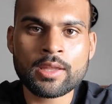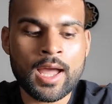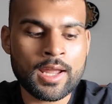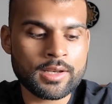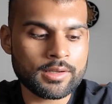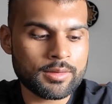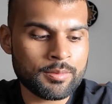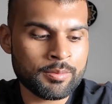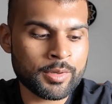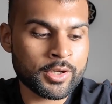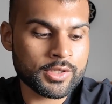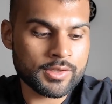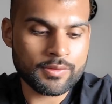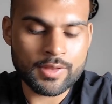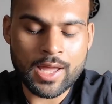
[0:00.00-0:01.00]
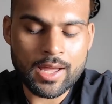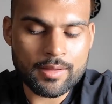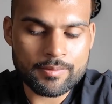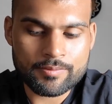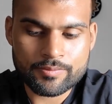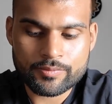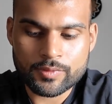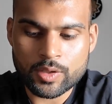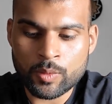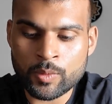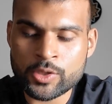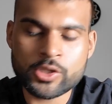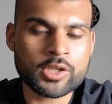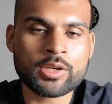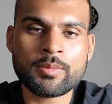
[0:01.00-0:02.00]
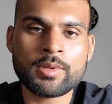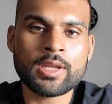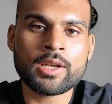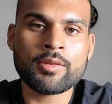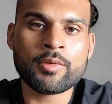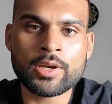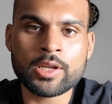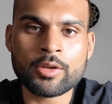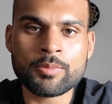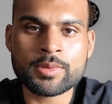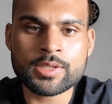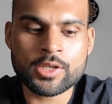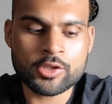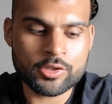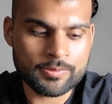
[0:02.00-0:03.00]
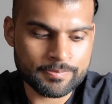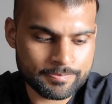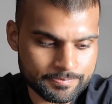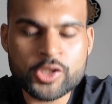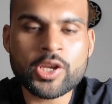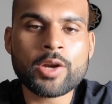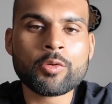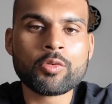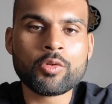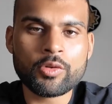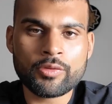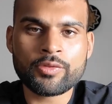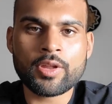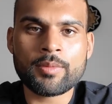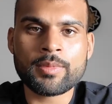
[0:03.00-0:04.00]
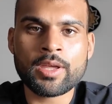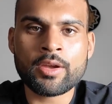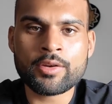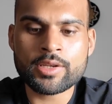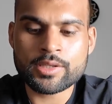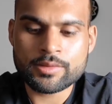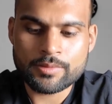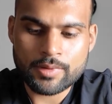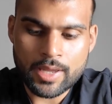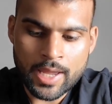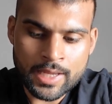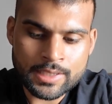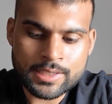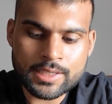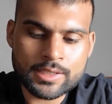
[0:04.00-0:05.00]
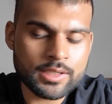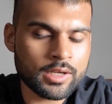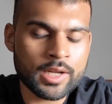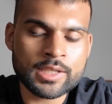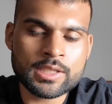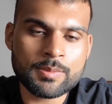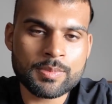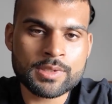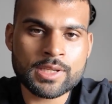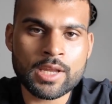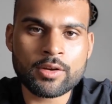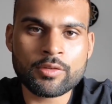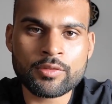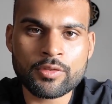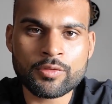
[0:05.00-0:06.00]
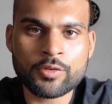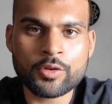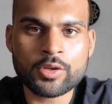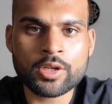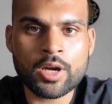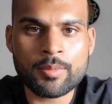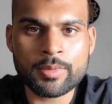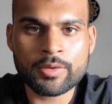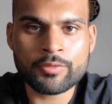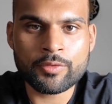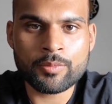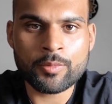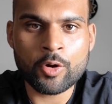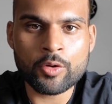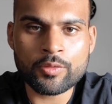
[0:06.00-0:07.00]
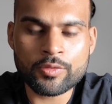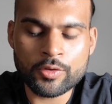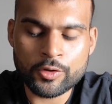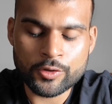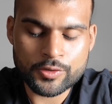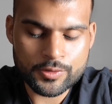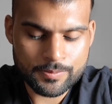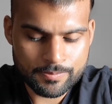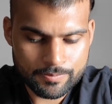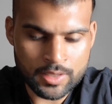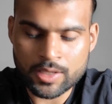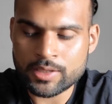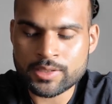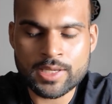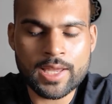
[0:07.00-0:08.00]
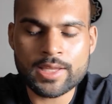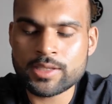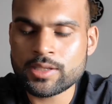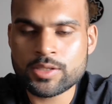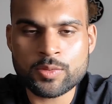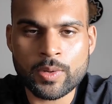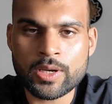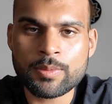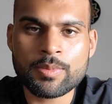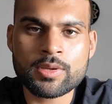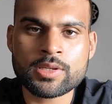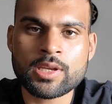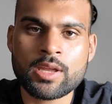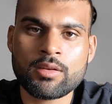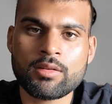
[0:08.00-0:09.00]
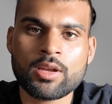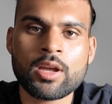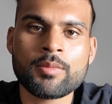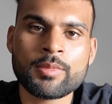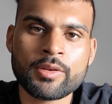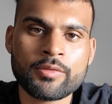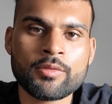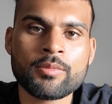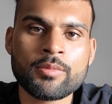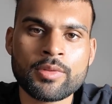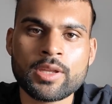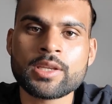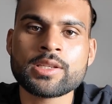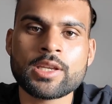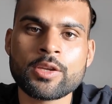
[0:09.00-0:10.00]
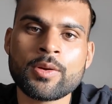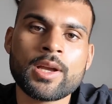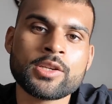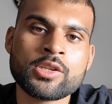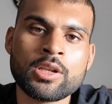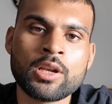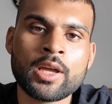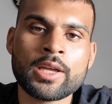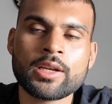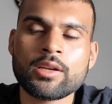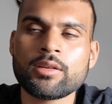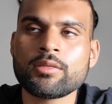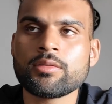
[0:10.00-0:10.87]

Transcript: And because of that, we're just going to be in a really good position. A general rule of thumb here is 80 to 90% of your food coming from whole foods, and then 10 to 20% coming from things that you actually like.